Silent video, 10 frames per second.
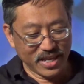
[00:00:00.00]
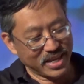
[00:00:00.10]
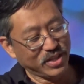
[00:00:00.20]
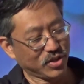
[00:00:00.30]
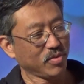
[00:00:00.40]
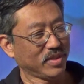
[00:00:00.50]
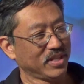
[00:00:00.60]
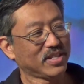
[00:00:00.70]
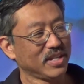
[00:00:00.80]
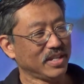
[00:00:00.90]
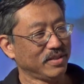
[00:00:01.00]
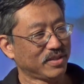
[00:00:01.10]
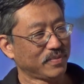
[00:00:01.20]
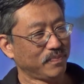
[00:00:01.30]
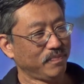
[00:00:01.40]
insert these
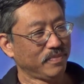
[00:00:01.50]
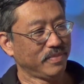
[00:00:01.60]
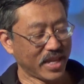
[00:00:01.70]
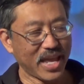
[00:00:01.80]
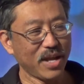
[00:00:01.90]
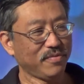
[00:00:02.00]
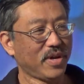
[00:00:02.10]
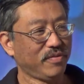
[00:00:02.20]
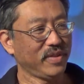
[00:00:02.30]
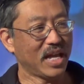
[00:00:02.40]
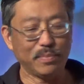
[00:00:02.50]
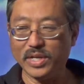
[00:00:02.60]
scenes, they can fall flat.